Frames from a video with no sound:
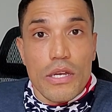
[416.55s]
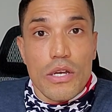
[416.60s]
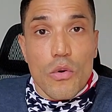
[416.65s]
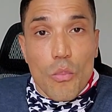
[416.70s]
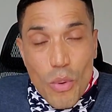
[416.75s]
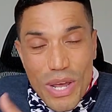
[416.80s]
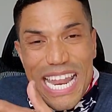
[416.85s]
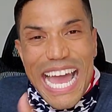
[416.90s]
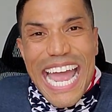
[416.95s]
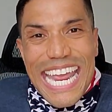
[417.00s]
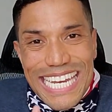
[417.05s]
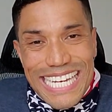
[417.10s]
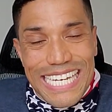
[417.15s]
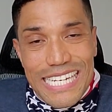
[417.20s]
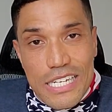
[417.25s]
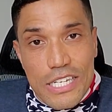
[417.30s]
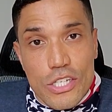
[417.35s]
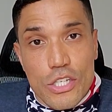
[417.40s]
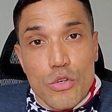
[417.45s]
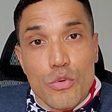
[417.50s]
what I needed
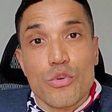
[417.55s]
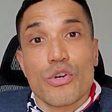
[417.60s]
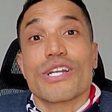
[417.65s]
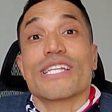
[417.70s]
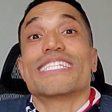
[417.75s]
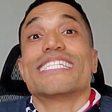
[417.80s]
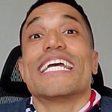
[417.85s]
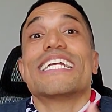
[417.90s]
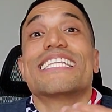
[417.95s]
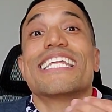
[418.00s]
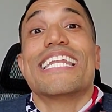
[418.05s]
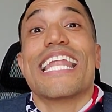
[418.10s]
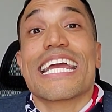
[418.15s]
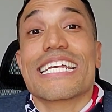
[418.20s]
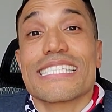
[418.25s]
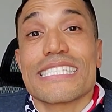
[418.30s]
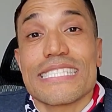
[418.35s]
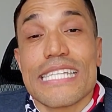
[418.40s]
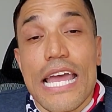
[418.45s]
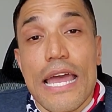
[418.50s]
to do in order to take the next
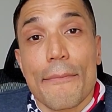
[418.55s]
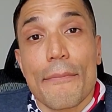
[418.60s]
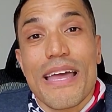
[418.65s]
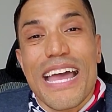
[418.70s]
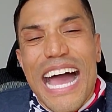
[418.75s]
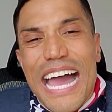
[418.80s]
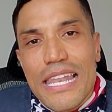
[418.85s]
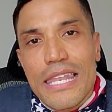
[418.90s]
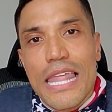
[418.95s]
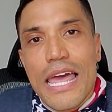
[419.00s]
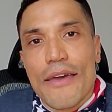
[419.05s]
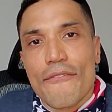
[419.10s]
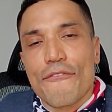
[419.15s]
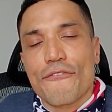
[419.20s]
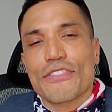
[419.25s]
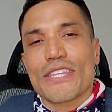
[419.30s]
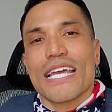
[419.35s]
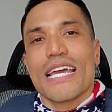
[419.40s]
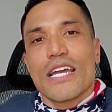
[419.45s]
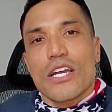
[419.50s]
step. I
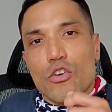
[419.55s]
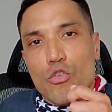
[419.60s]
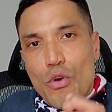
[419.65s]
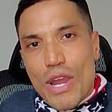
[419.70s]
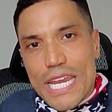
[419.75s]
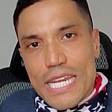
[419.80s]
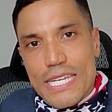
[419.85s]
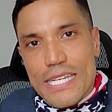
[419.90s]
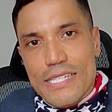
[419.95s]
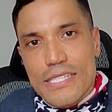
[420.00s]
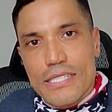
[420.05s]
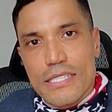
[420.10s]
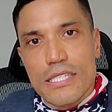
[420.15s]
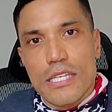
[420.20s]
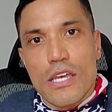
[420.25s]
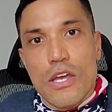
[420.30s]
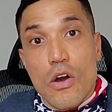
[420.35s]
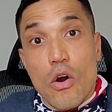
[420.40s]
left greatness